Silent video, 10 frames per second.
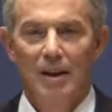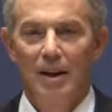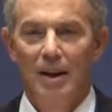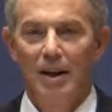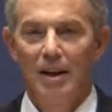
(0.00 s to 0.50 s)

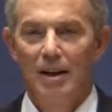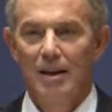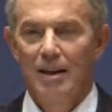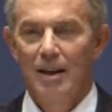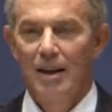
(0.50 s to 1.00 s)

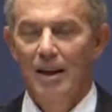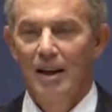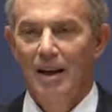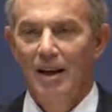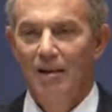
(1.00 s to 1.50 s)

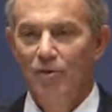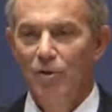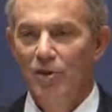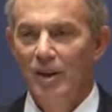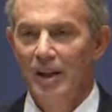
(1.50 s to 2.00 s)
And
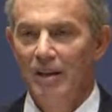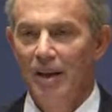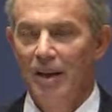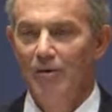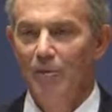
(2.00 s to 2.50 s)
unfortunately,
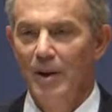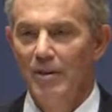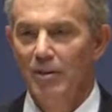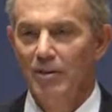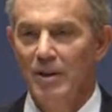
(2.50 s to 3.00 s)
halfway
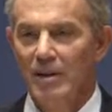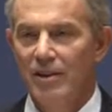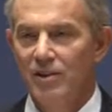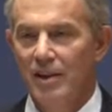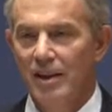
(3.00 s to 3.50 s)
through the
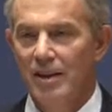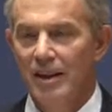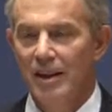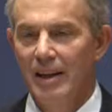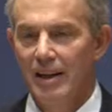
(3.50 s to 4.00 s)
session, they
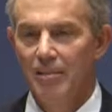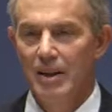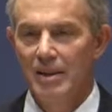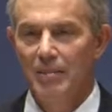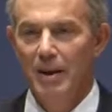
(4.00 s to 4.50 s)
started to get the
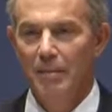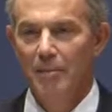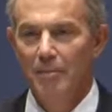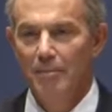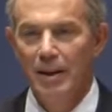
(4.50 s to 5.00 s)
bits of paper
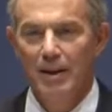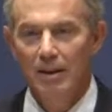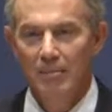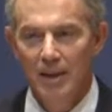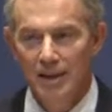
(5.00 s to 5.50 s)

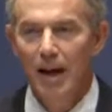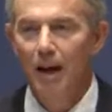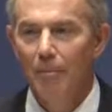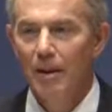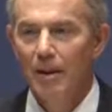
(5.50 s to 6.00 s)
mixed
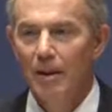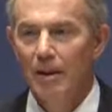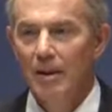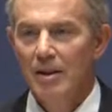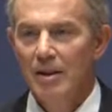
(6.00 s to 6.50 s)
up.
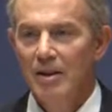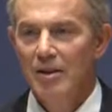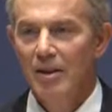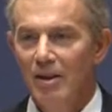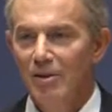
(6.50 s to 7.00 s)

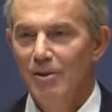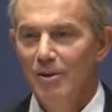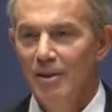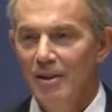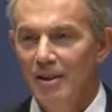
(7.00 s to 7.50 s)

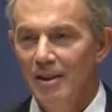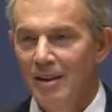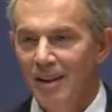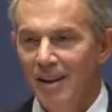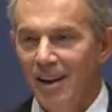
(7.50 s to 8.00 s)
So
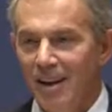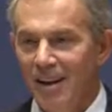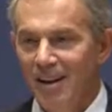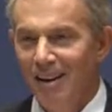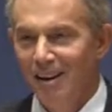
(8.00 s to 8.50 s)

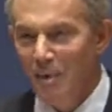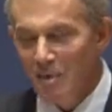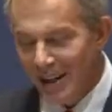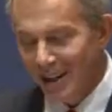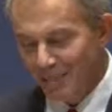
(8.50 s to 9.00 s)
I
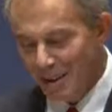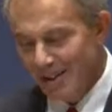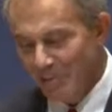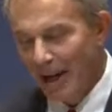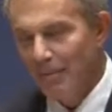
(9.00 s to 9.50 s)
remember getting a
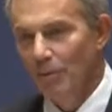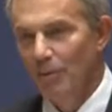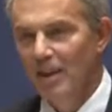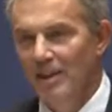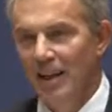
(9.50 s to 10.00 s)
piece of paper
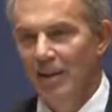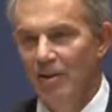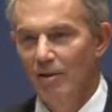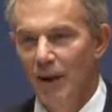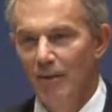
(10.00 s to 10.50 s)
which said,
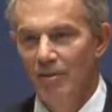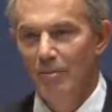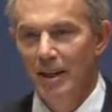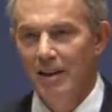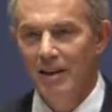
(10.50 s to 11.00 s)
"You're about to
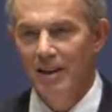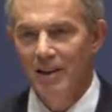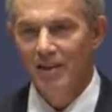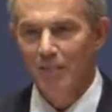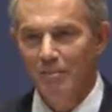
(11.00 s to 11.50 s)
meet
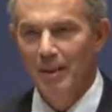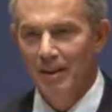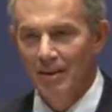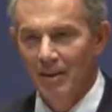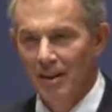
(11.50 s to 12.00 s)
the
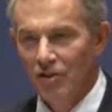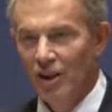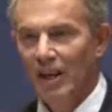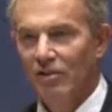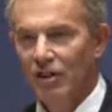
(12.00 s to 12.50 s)
champion
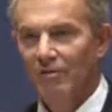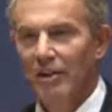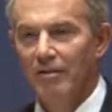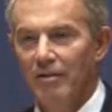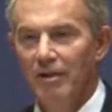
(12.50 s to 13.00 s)
Czech
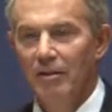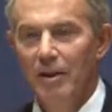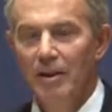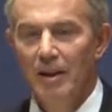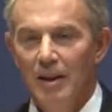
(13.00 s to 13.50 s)
javelin thrower."